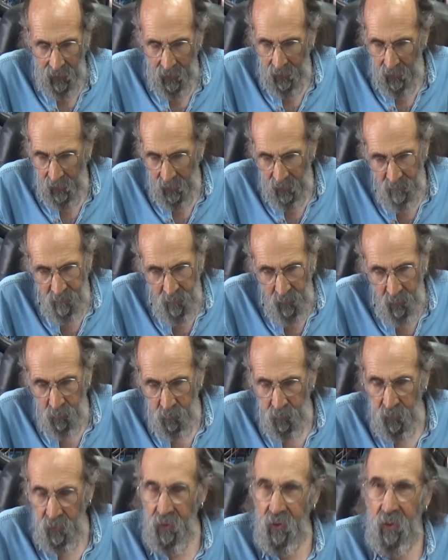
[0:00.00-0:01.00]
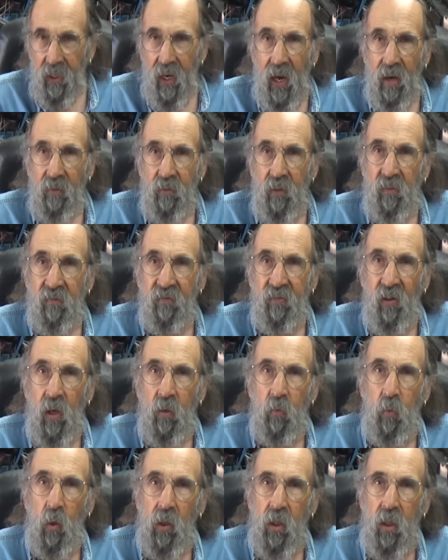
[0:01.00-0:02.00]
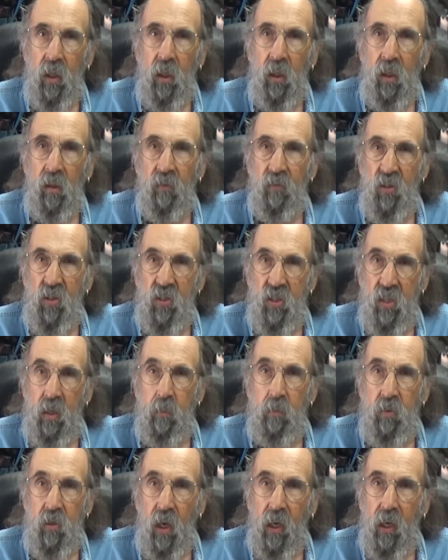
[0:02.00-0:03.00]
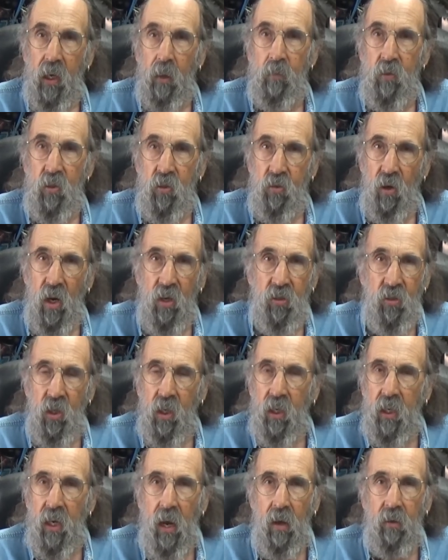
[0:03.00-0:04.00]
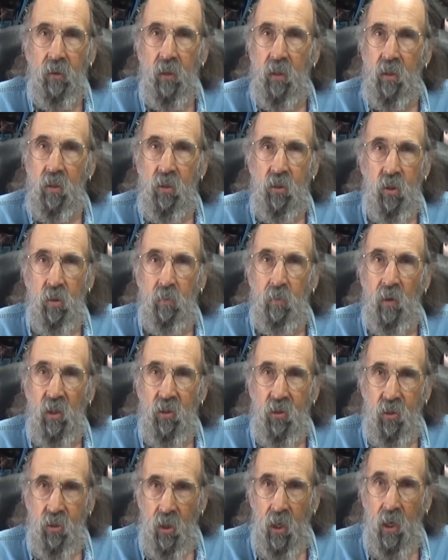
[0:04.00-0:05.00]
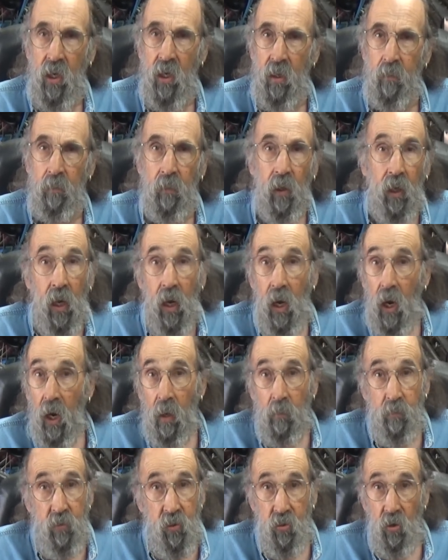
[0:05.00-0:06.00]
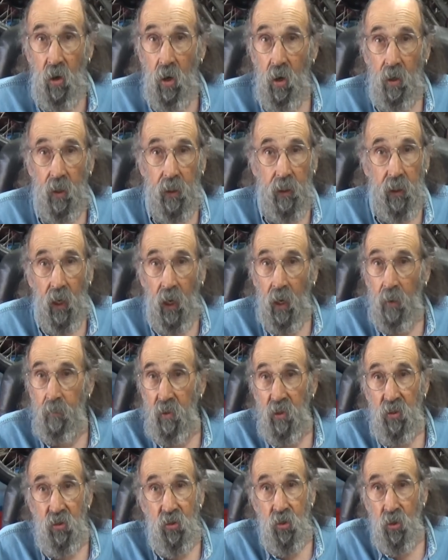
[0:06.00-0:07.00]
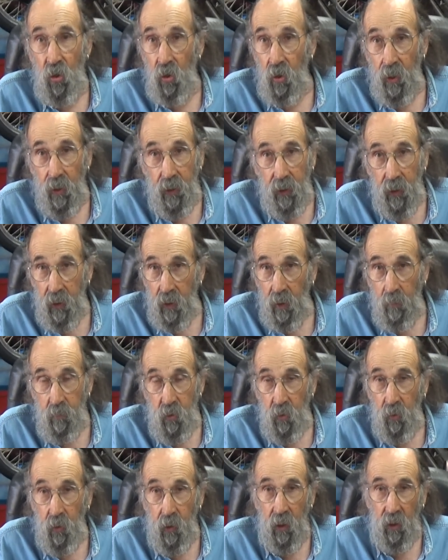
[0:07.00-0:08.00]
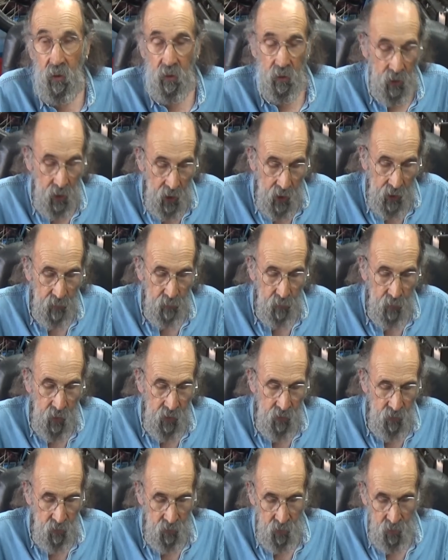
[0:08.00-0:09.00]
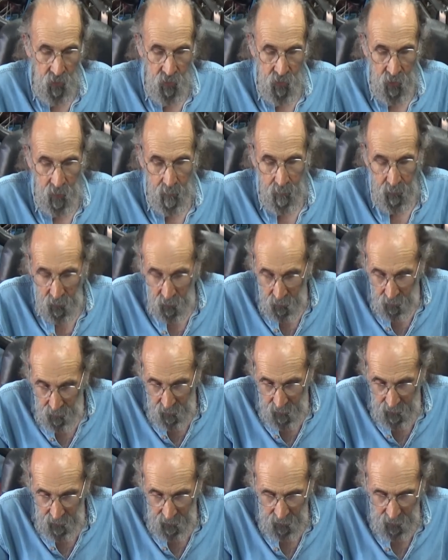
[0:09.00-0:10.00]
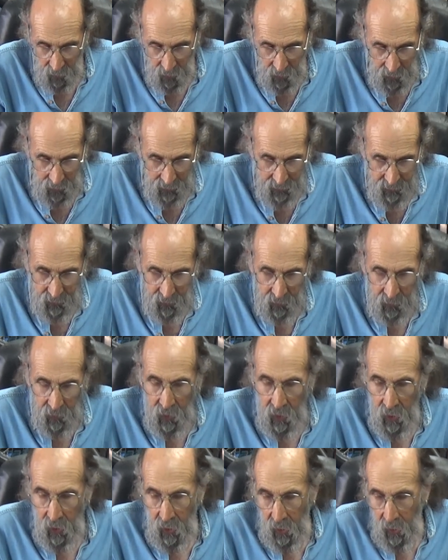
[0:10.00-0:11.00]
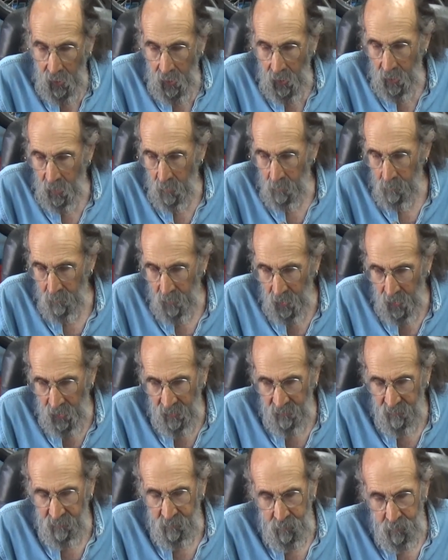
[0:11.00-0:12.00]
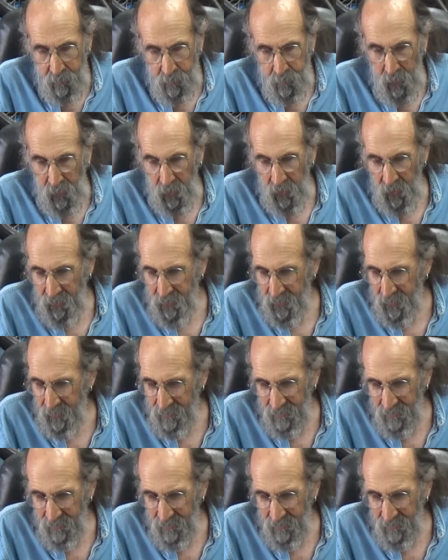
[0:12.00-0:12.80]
I've been really having fun with it. And if it seems like I'm stretching it out into too much time, I'm sorry. I'm enjoying it. I'm doing a lot of research. I'm learning a lot. I built